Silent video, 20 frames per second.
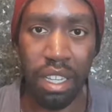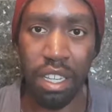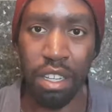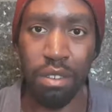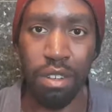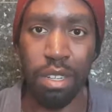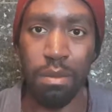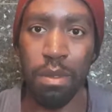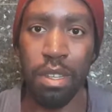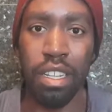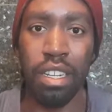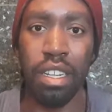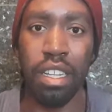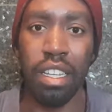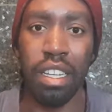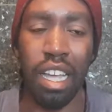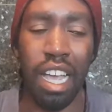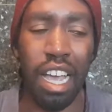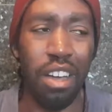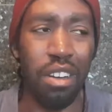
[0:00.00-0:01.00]
You know what I mean?
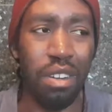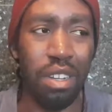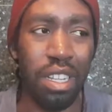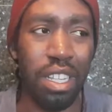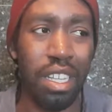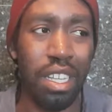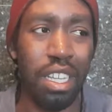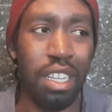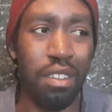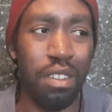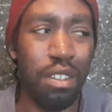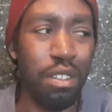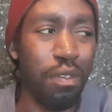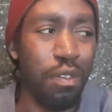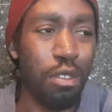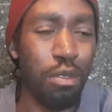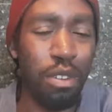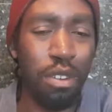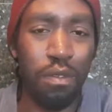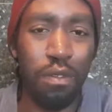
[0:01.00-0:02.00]
Like, how, like, even
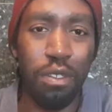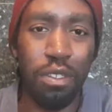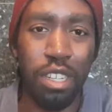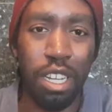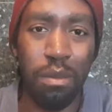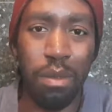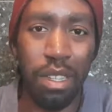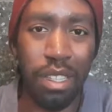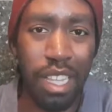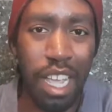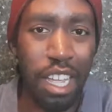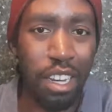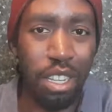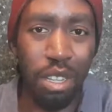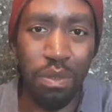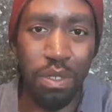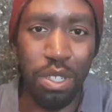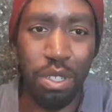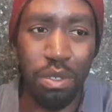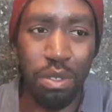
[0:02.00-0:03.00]
if you're working full-time like that and you
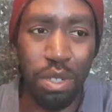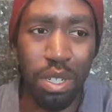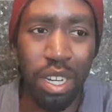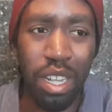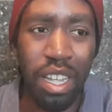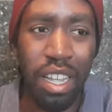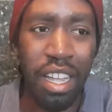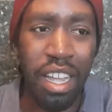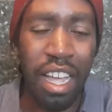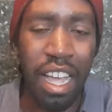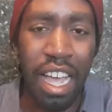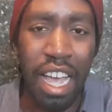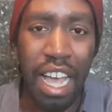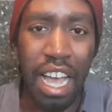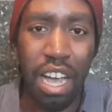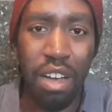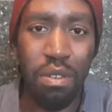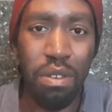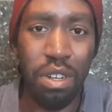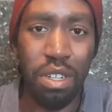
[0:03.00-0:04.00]
have children,
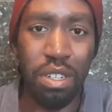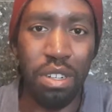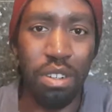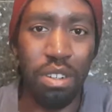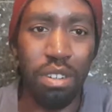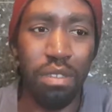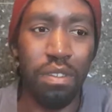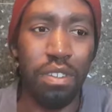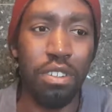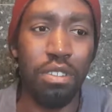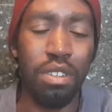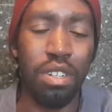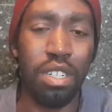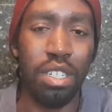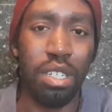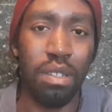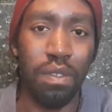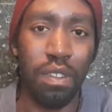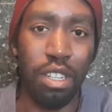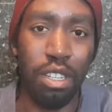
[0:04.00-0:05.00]
how on earth are you going
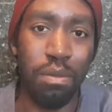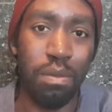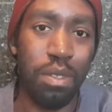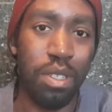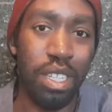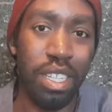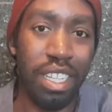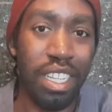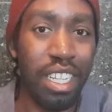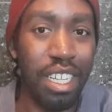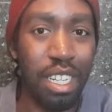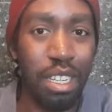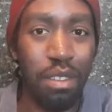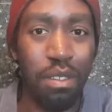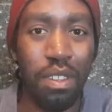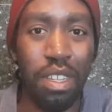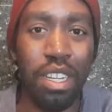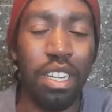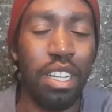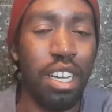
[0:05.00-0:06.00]
to develop
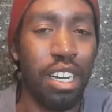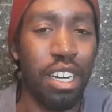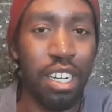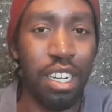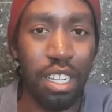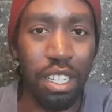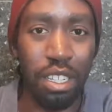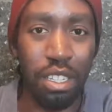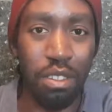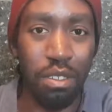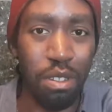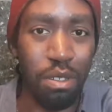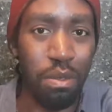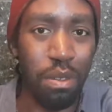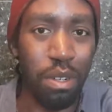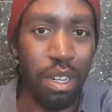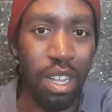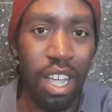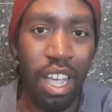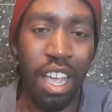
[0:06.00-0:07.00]
any kind of good,
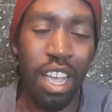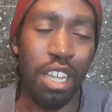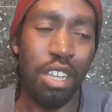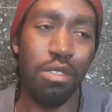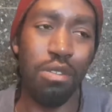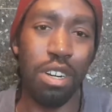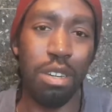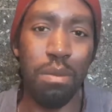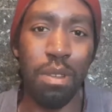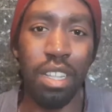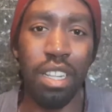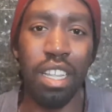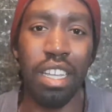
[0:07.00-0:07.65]
you know what I mean?